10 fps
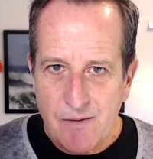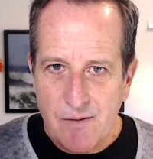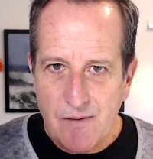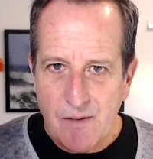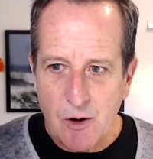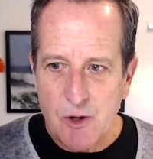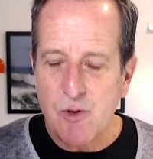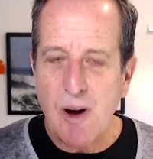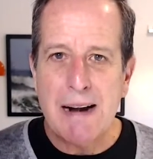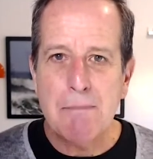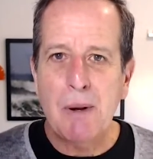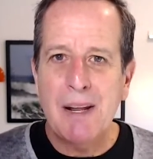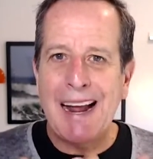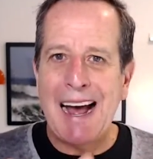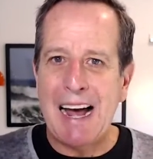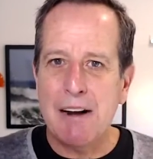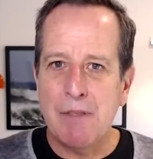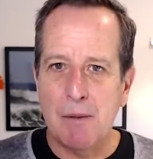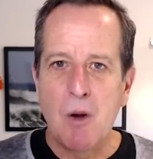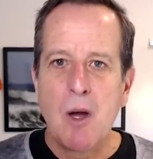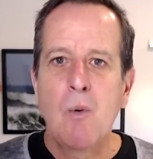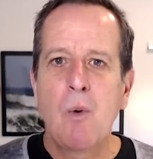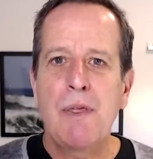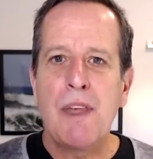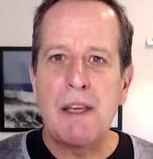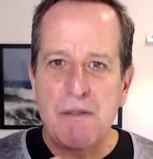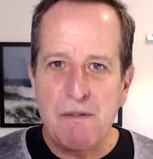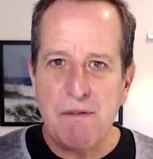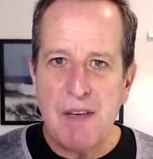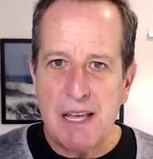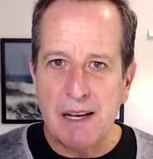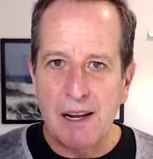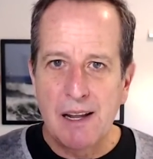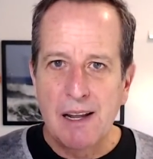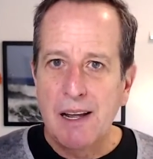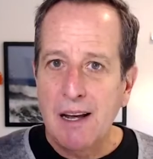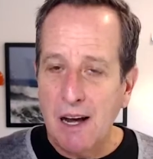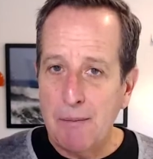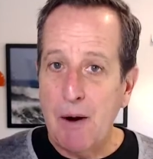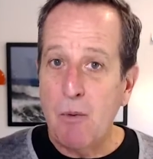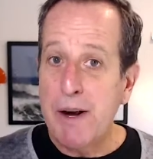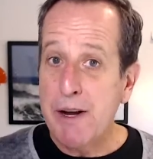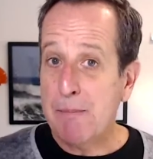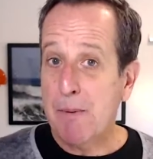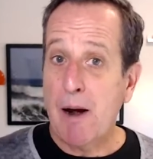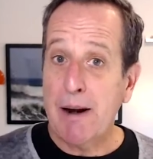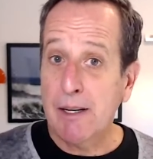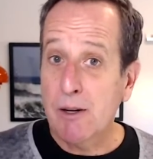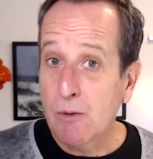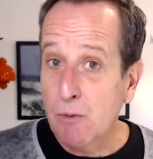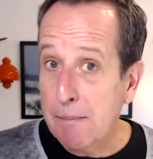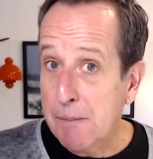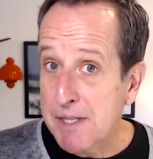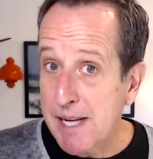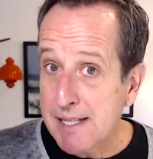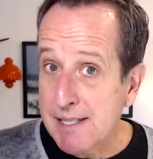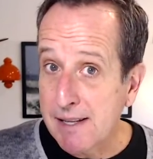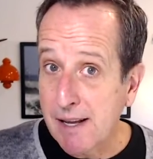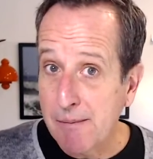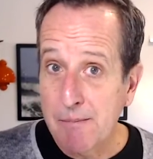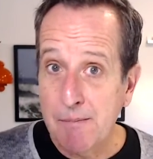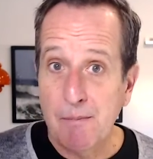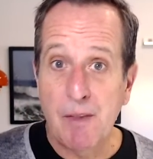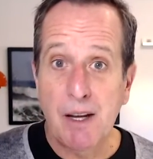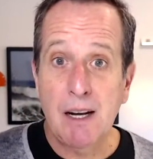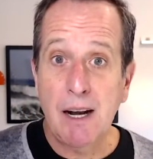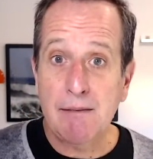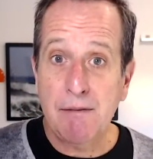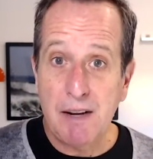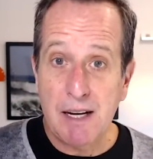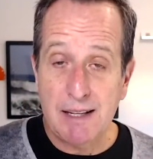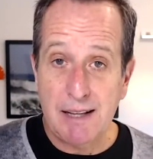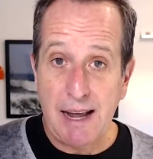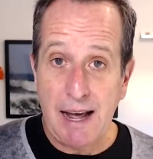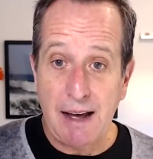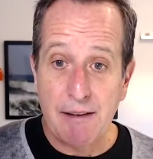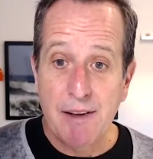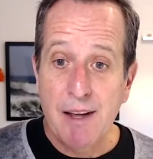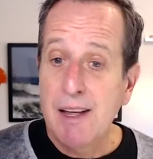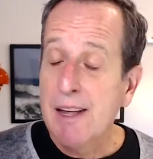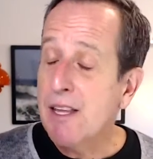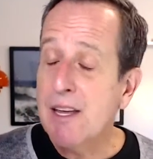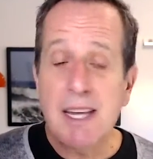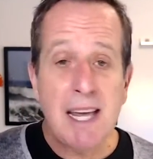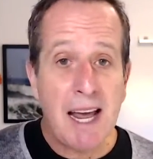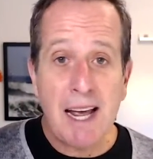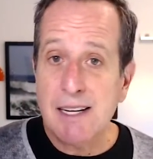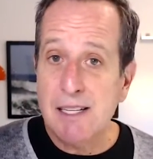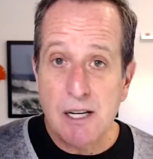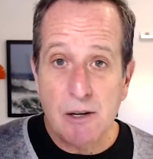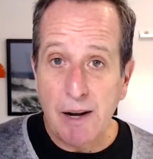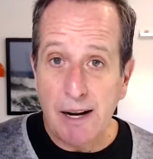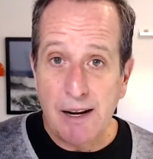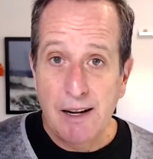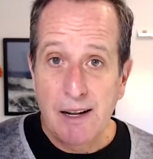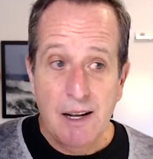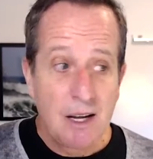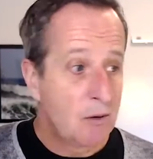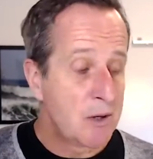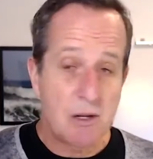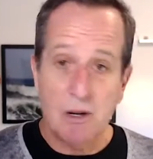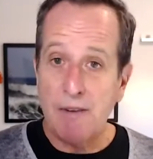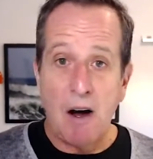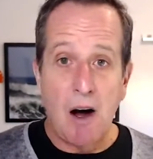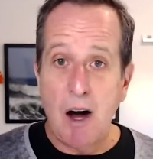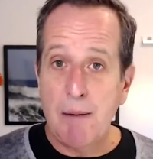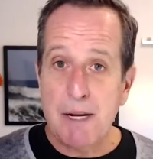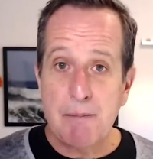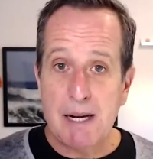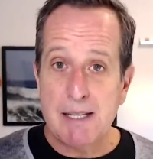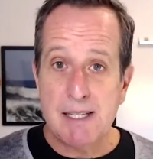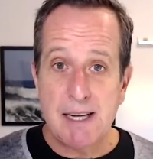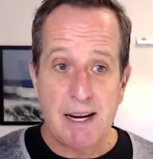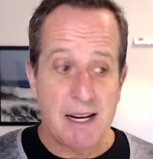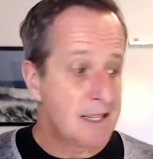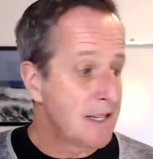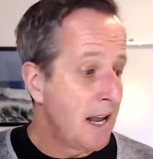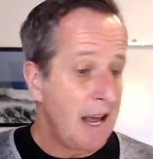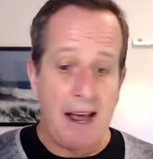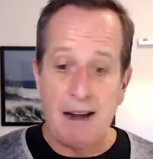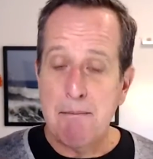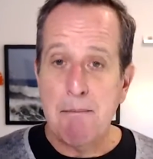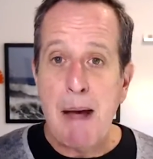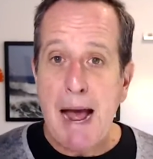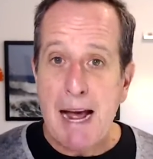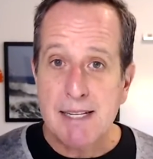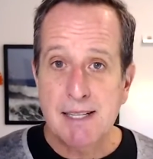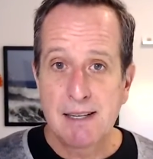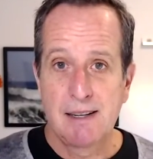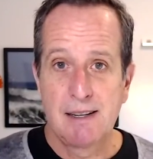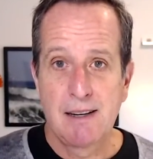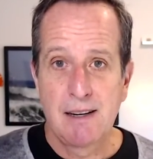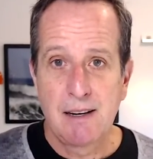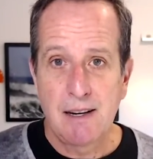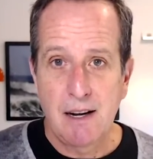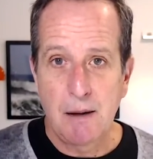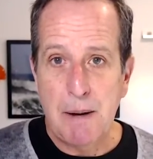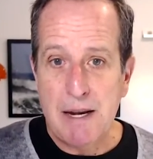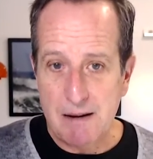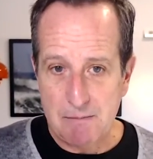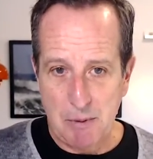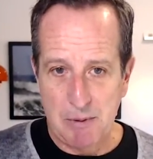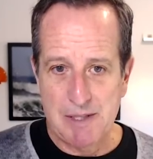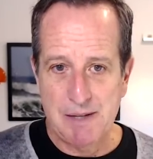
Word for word: or try to pull it out of them, what they feel about what your product represents to them, the gut feeling they have. You can't do it with sort of omnibus studies and mass opinion polls.